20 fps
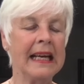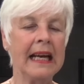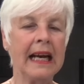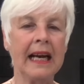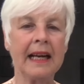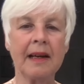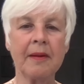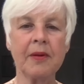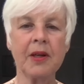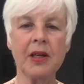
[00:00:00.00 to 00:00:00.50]

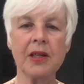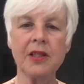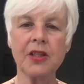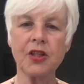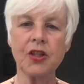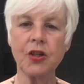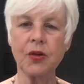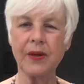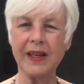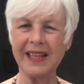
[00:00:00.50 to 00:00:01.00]
And I'm going to
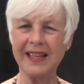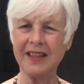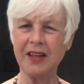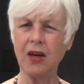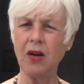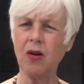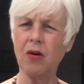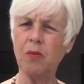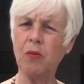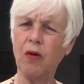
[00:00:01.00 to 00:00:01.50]
do it in a
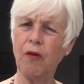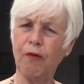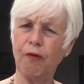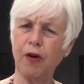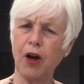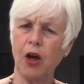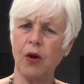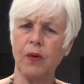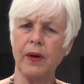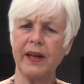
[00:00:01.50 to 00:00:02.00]
lot more
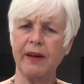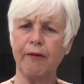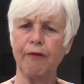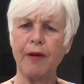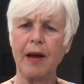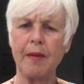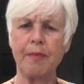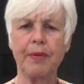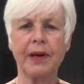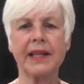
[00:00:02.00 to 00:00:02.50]
flowier
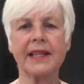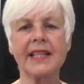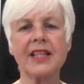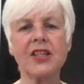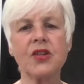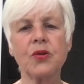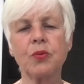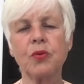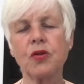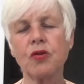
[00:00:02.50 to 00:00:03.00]
fabric.
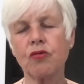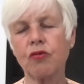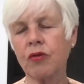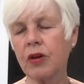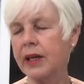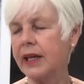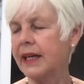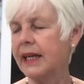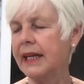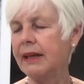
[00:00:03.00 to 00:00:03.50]
This was
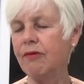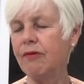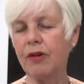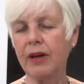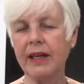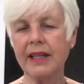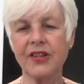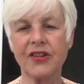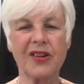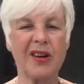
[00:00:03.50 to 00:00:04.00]
really,
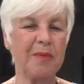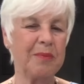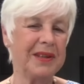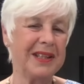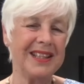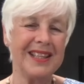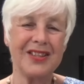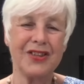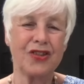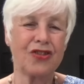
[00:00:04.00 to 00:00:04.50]
really, so I
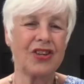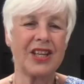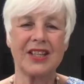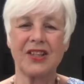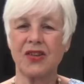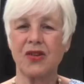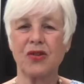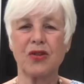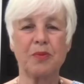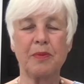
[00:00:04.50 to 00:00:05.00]
mean, this dress
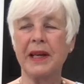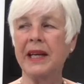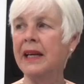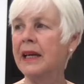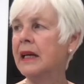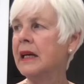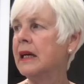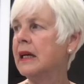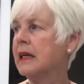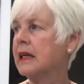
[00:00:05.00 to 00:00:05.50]
cost me
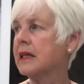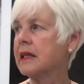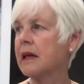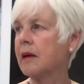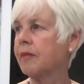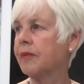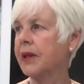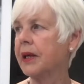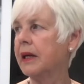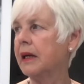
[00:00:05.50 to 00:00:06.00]

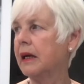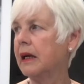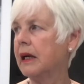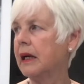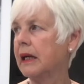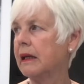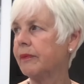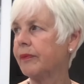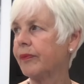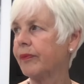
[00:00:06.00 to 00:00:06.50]
something like
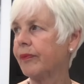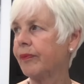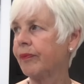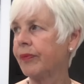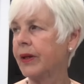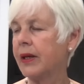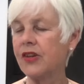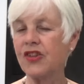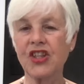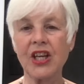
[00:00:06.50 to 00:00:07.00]

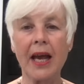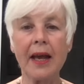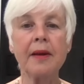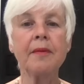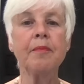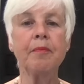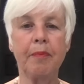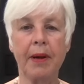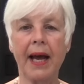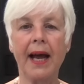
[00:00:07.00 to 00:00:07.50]

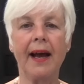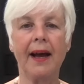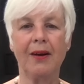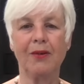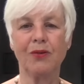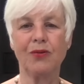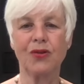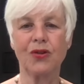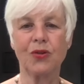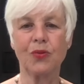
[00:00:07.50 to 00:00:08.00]

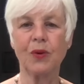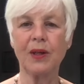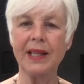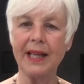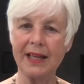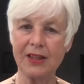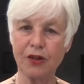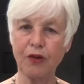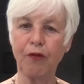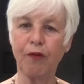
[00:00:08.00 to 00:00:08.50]
£10. Well,
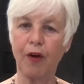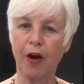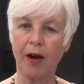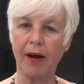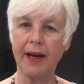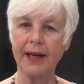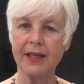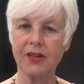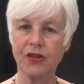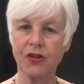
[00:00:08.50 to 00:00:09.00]
that's
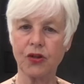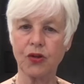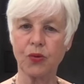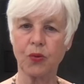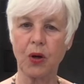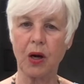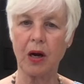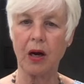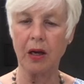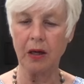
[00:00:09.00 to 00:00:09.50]
fine as a
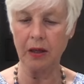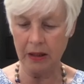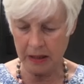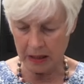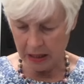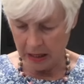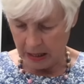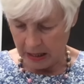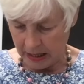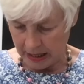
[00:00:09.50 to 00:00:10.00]
toile.
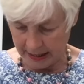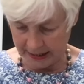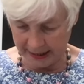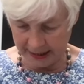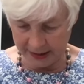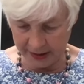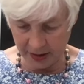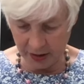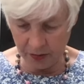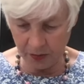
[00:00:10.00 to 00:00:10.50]
And I
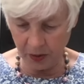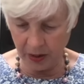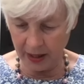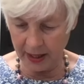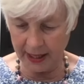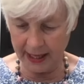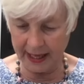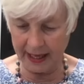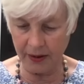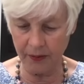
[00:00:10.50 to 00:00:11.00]
know
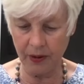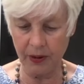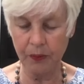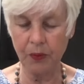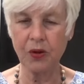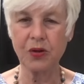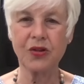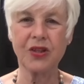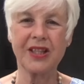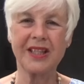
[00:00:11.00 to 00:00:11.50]
how I
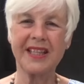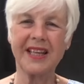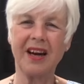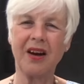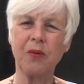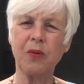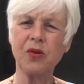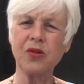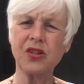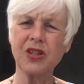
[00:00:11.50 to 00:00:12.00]
want it now. I
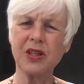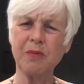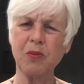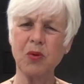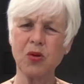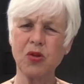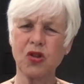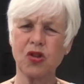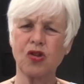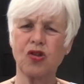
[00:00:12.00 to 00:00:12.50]
want it
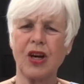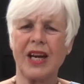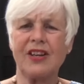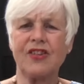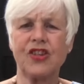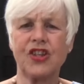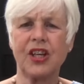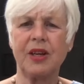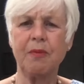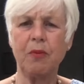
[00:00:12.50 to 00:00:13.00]
more
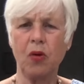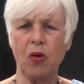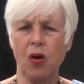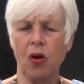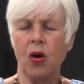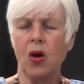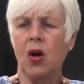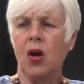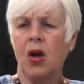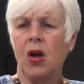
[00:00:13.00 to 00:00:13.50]
stretchy, more,
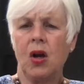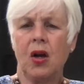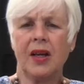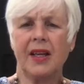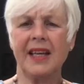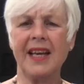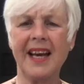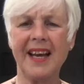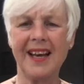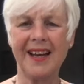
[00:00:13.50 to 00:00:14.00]

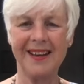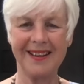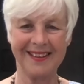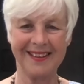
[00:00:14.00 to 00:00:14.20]
yeah.